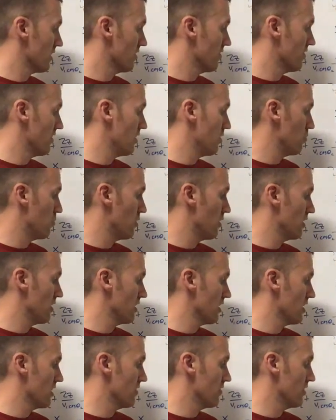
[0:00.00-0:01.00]
the v1
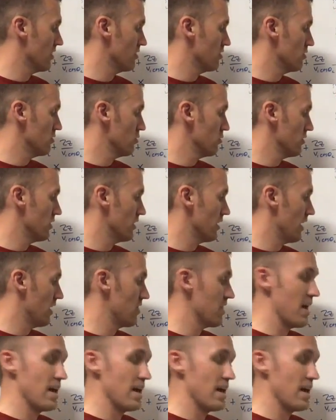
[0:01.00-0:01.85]
and the v2, and